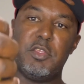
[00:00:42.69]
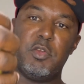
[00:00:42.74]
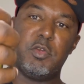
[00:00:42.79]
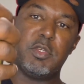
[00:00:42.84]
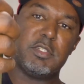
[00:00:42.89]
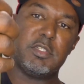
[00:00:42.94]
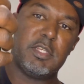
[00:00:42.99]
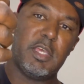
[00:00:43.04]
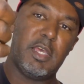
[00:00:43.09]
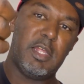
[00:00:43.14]
You
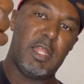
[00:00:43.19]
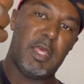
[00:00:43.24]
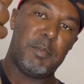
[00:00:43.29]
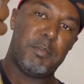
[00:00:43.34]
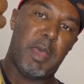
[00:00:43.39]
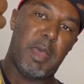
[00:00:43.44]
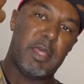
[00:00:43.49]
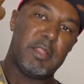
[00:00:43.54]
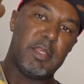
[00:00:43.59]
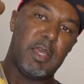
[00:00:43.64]
can tell that
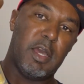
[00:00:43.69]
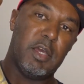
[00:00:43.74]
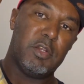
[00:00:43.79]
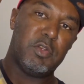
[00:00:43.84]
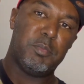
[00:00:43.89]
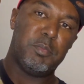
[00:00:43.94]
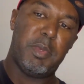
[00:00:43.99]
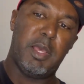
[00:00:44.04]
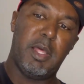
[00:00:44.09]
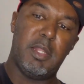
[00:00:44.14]
by the
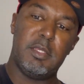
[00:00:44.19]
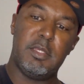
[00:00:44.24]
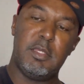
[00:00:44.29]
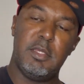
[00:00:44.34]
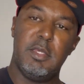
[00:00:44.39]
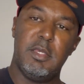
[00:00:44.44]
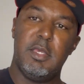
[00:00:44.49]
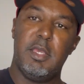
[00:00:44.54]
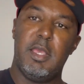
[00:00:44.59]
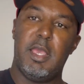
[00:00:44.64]

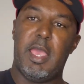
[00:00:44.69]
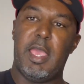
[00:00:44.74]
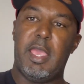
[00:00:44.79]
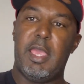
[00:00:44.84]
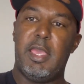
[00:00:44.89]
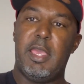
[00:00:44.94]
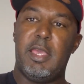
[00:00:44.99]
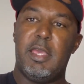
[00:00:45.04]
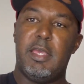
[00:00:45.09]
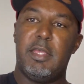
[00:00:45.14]
underbelly,
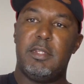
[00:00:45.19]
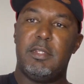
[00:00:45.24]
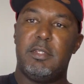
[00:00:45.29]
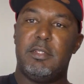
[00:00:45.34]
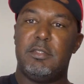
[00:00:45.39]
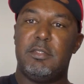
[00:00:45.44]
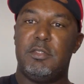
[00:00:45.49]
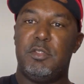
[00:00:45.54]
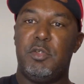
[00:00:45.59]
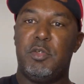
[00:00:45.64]
and
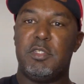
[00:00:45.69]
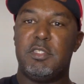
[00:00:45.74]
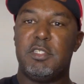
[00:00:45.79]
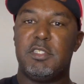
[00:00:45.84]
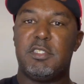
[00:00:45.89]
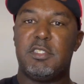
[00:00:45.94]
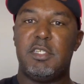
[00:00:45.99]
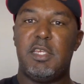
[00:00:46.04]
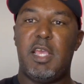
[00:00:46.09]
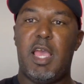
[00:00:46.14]
you can
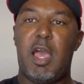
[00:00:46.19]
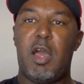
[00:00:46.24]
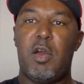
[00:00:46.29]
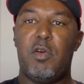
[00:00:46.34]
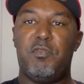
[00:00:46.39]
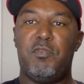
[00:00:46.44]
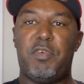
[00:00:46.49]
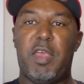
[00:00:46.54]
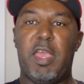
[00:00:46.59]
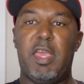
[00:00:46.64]
just see how
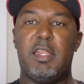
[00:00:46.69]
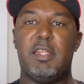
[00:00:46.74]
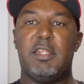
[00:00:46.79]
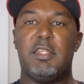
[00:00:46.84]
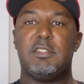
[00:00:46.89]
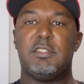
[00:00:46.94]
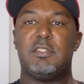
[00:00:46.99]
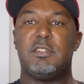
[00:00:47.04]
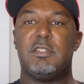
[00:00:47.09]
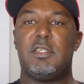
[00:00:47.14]
faded
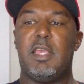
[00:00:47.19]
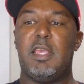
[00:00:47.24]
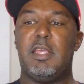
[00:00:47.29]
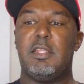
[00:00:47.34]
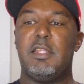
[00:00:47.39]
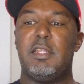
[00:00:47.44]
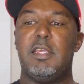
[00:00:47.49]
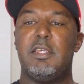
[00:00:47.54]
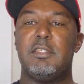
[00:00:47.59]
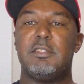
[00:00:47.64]
his
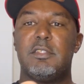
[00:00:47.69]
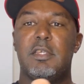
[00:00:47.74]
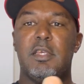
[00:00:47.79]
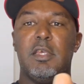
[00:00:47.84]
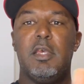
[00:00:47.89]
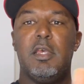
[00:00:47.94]
skin is.